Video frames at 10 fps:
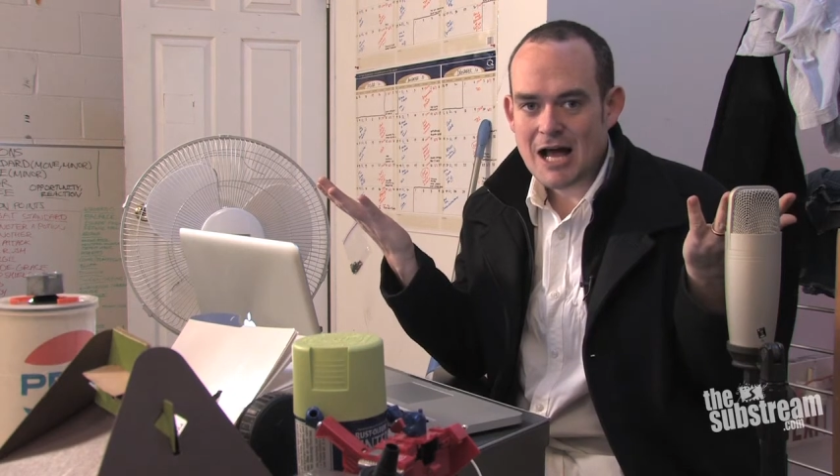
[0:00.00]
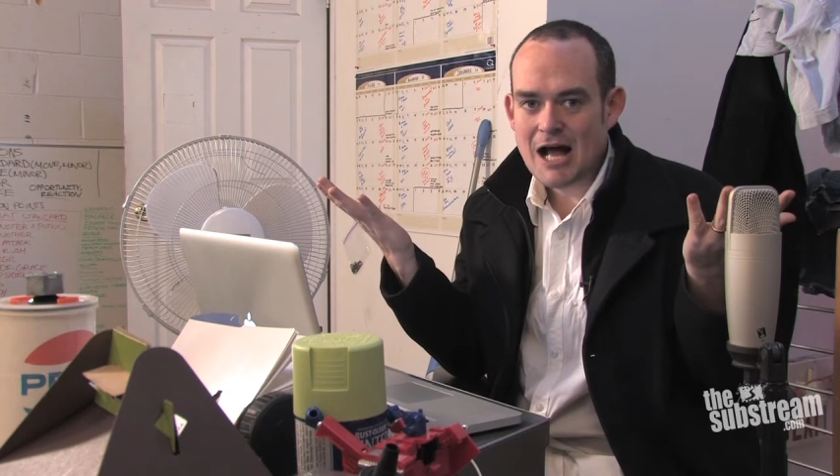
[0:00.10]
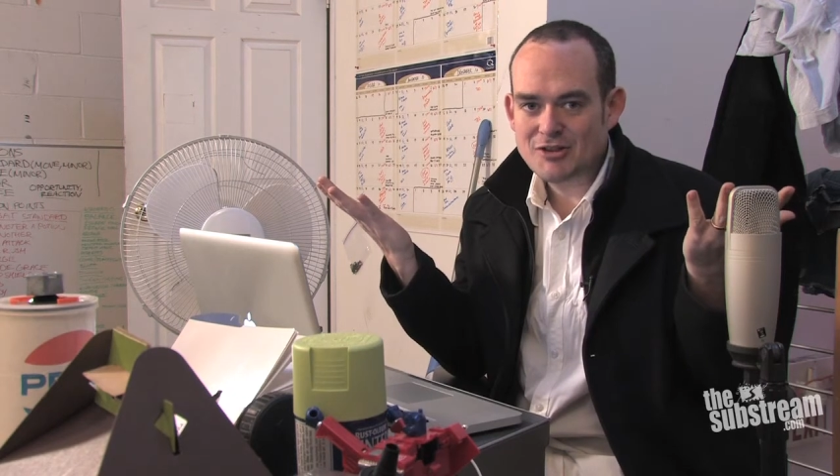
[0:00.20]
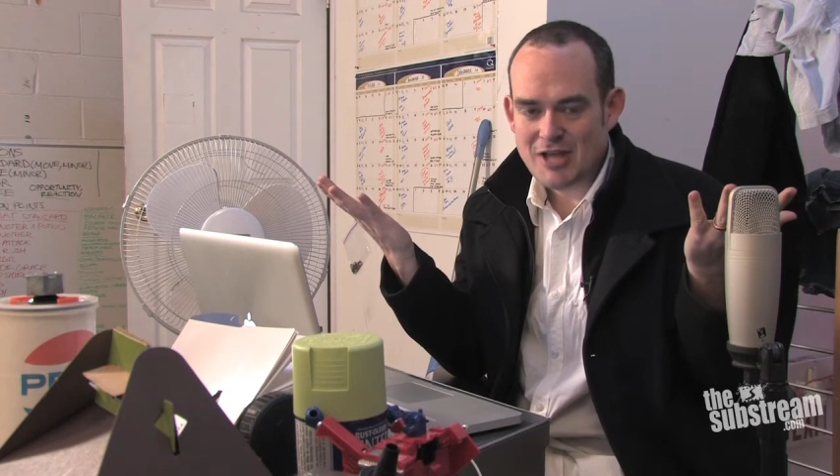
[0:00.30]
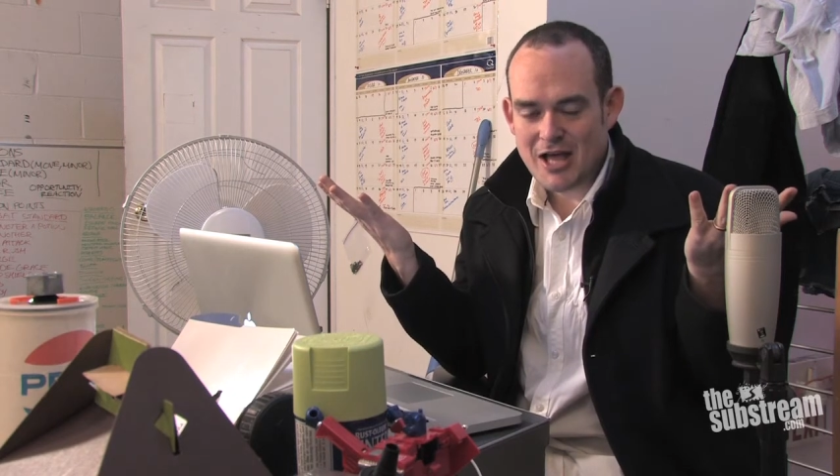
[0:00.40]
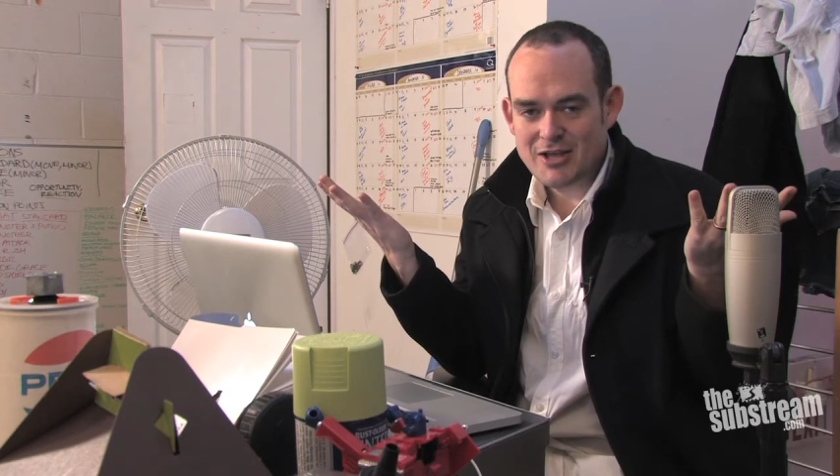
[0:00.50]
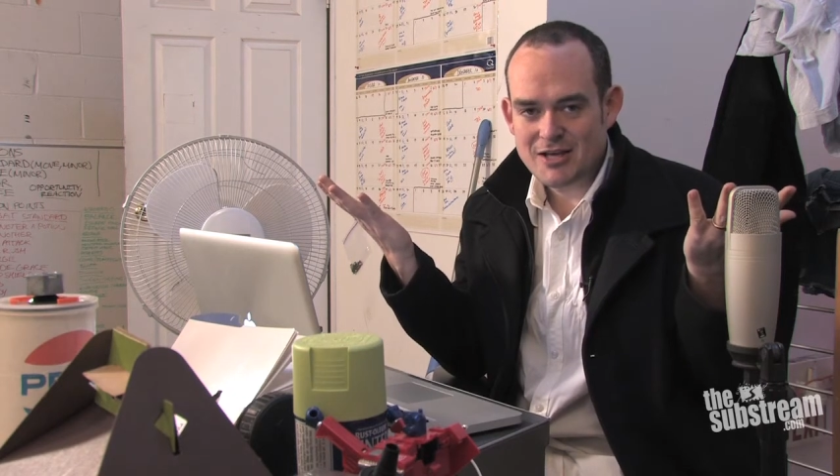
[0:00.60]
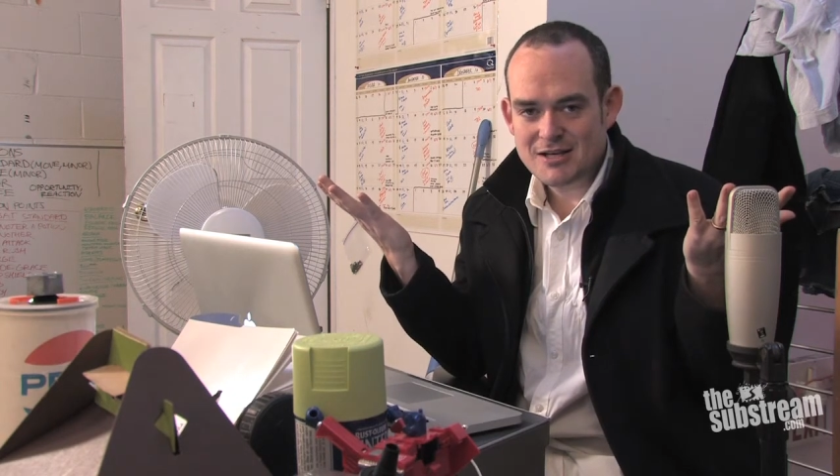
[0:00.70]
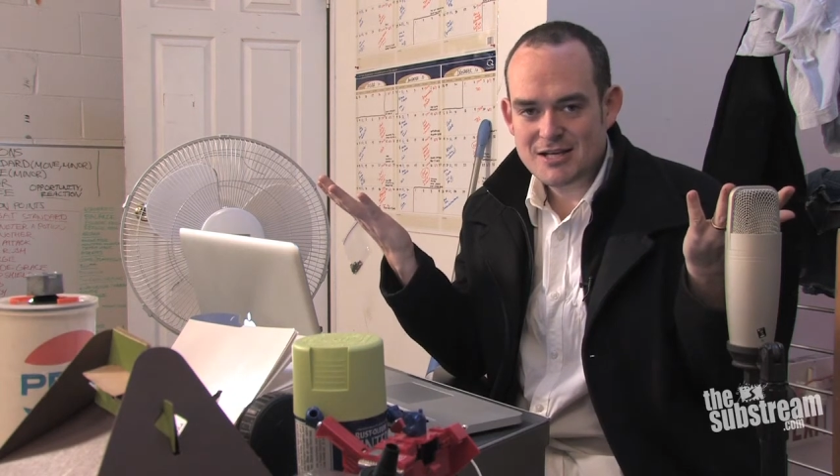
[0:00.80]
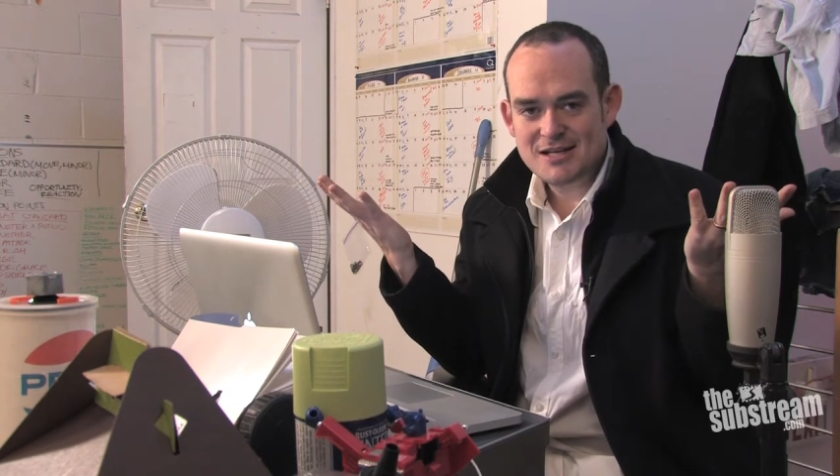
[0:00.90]
I'll tell you
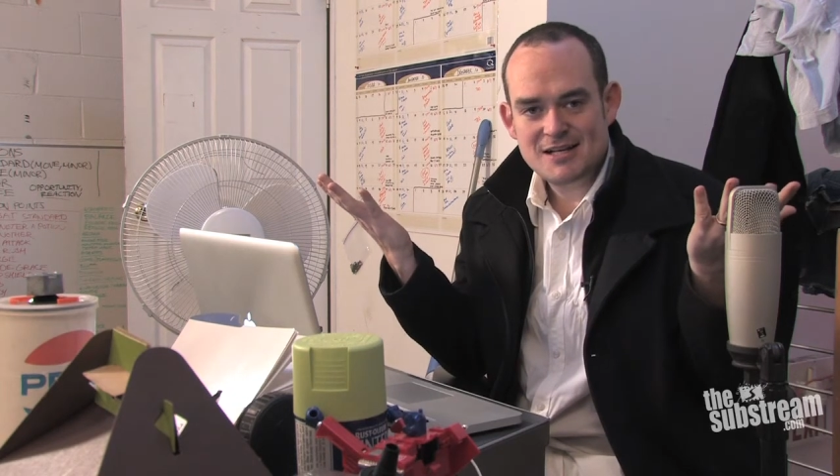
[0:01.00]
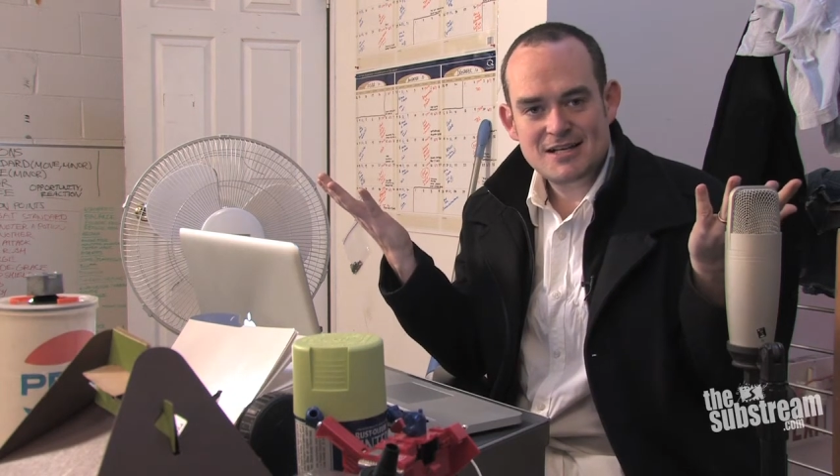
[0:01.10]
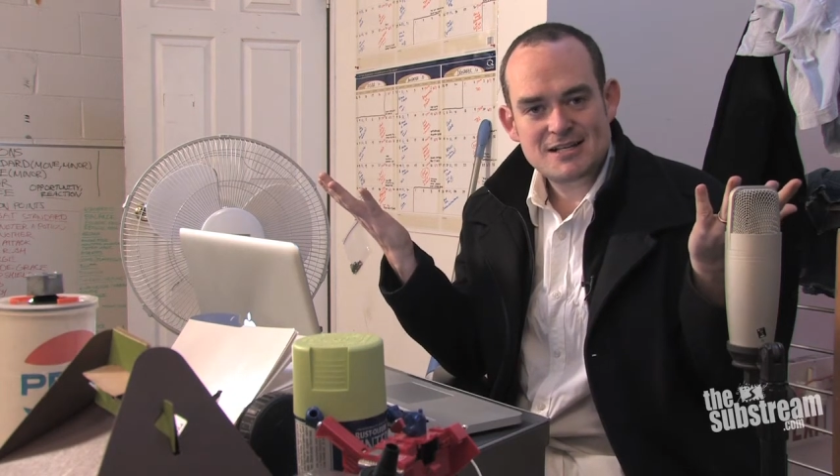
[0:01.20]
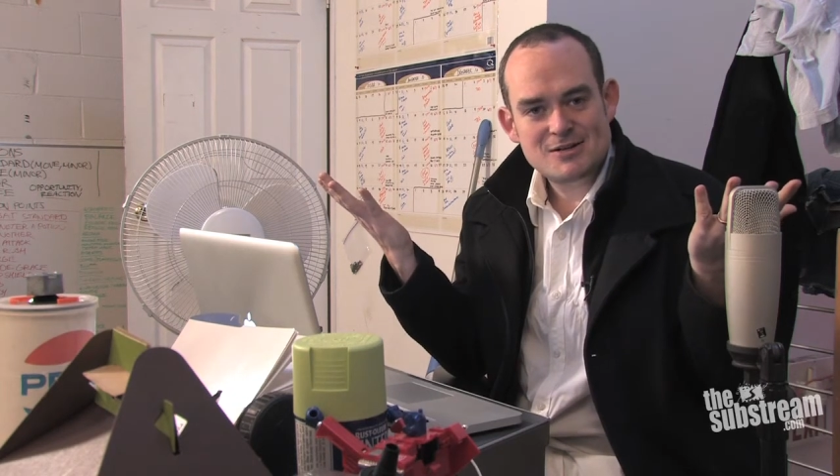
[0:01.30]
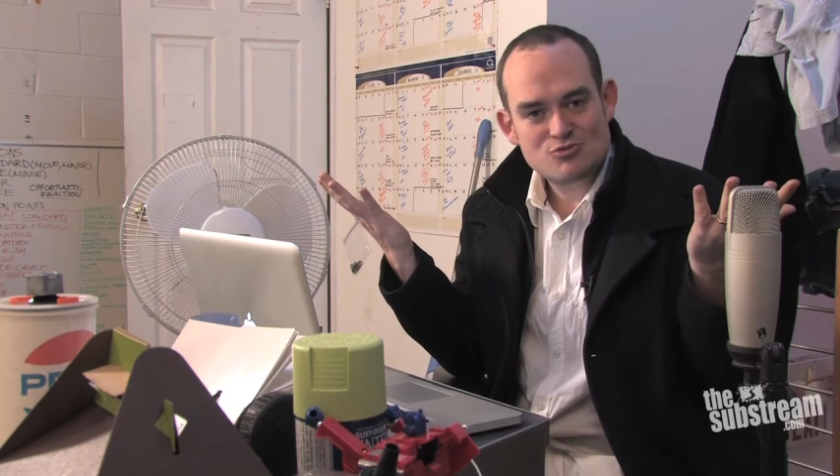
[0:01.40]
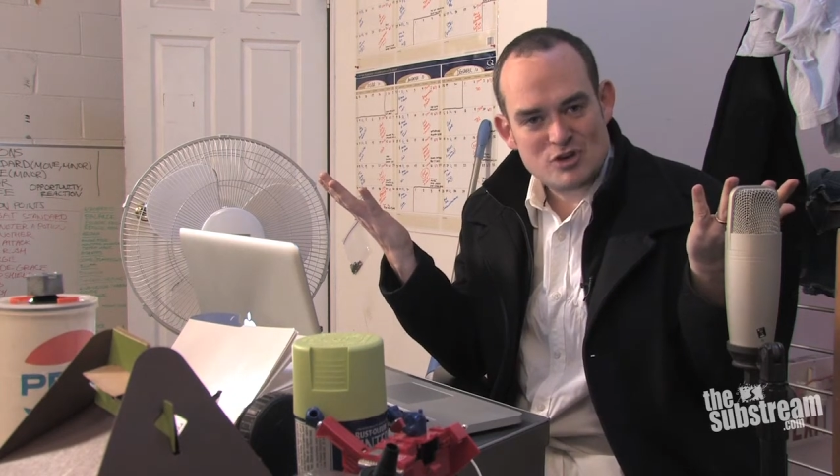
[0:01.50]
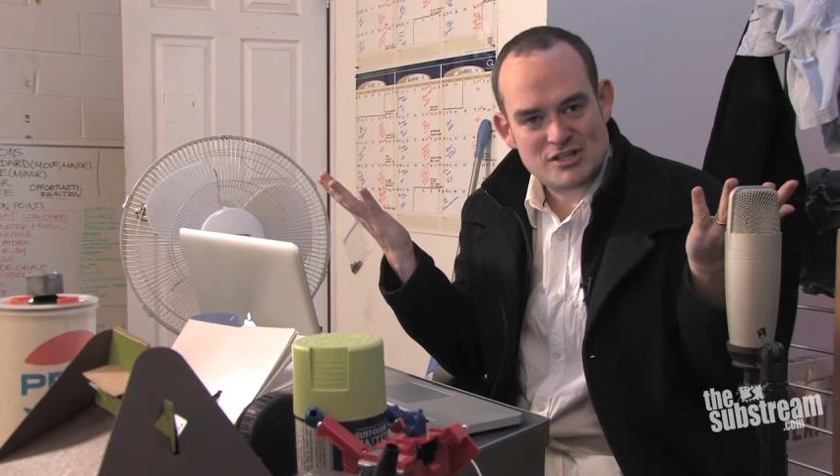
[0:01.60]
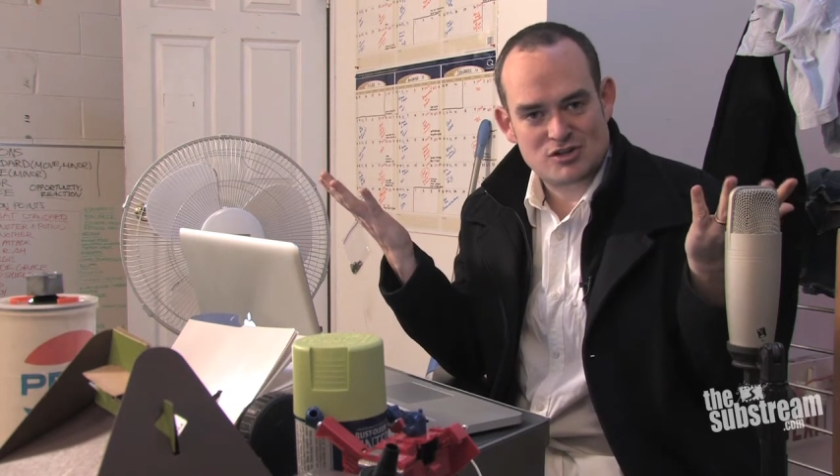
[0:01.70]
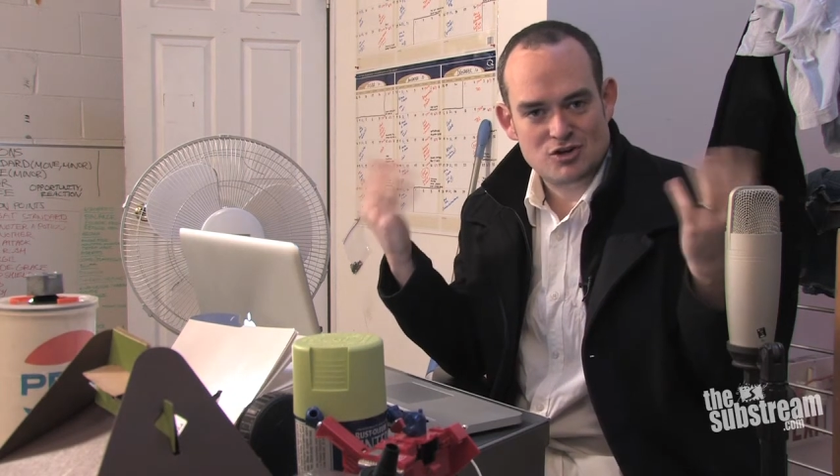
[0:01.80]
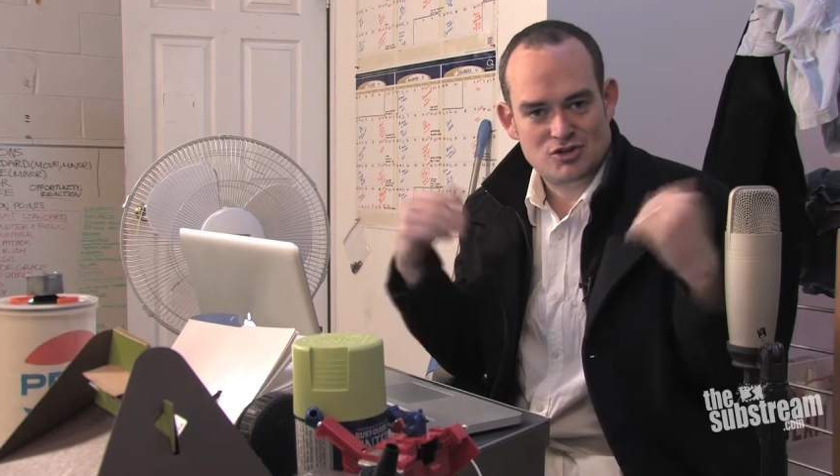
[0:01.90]

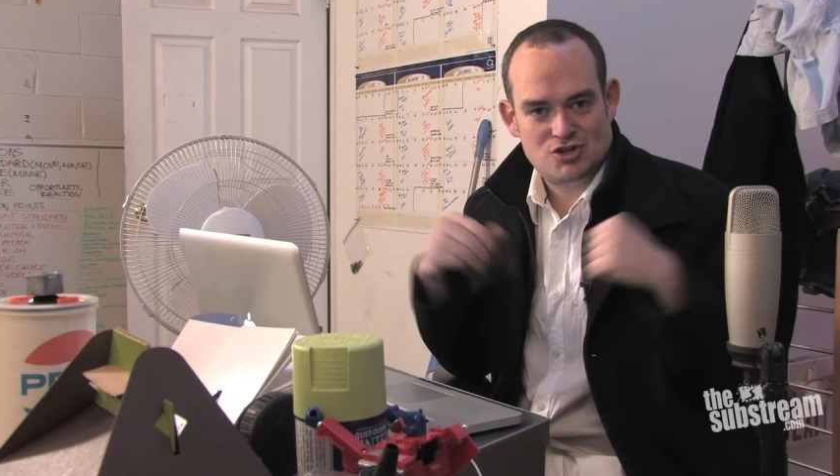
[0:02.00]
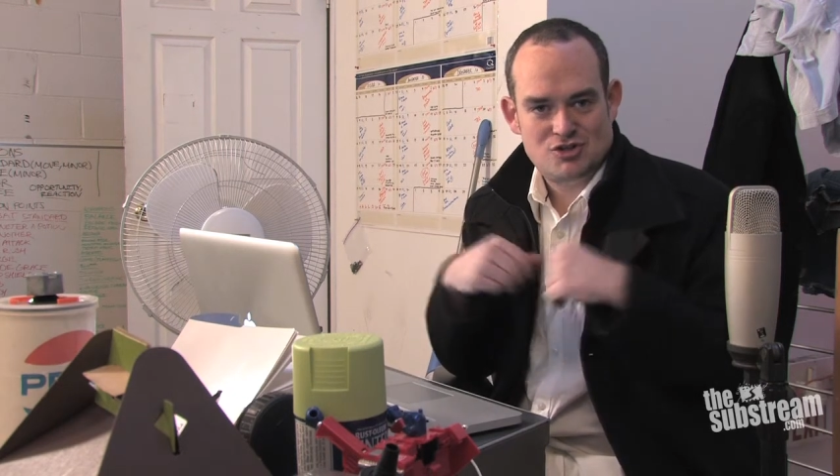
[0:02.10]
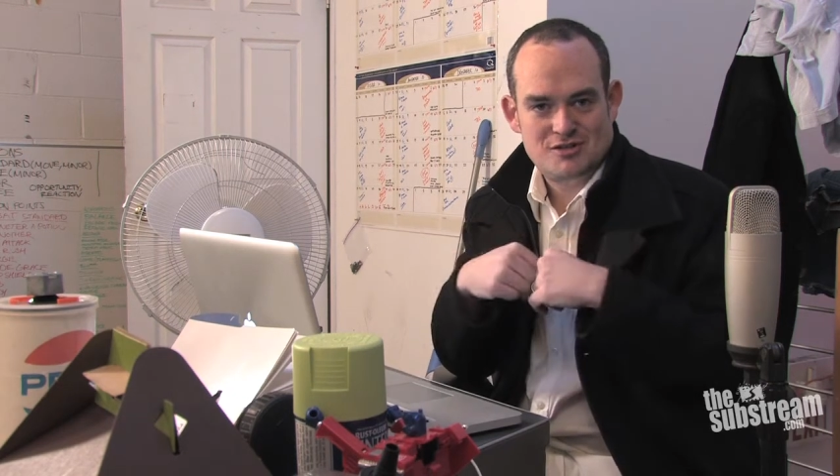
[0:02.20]
research,